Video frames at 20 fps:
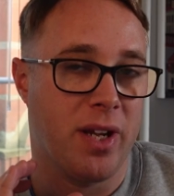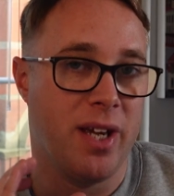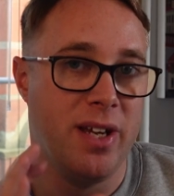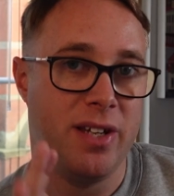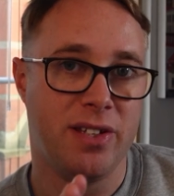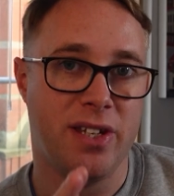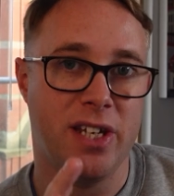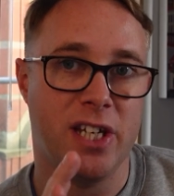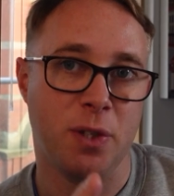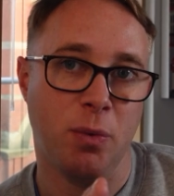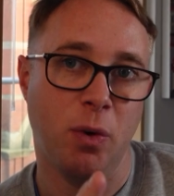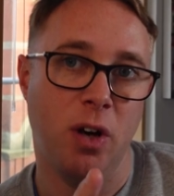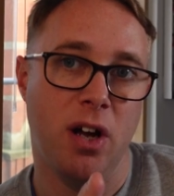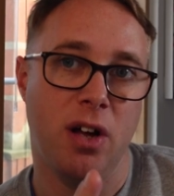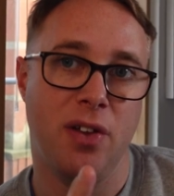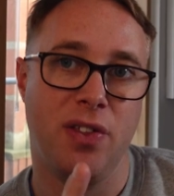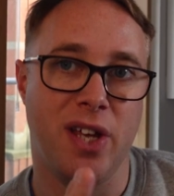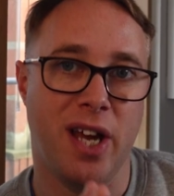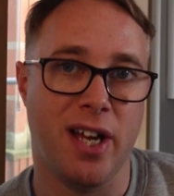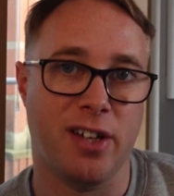Is this
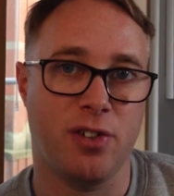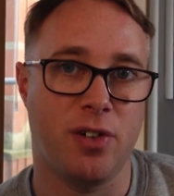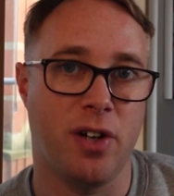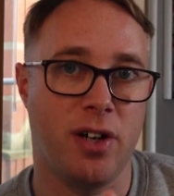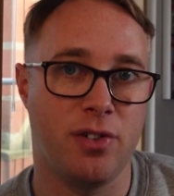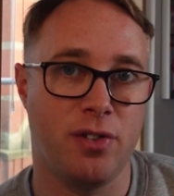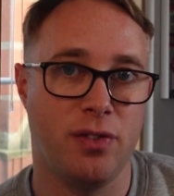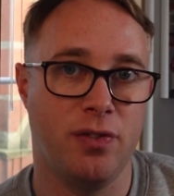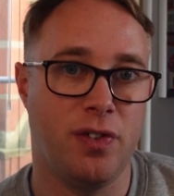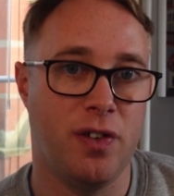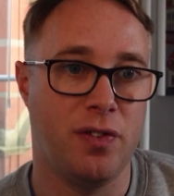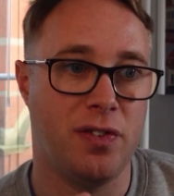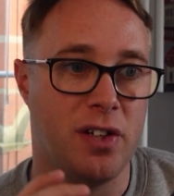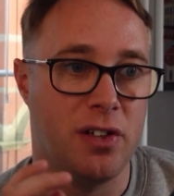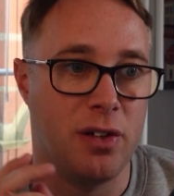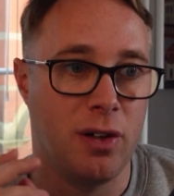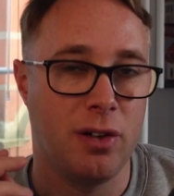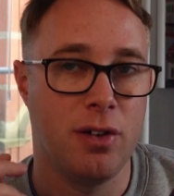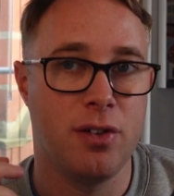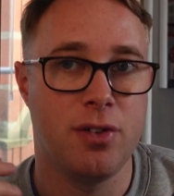worth the extra
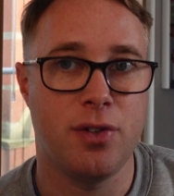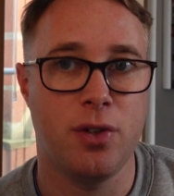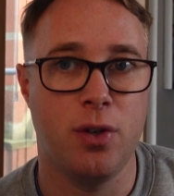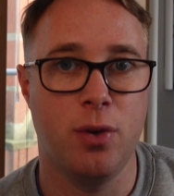$150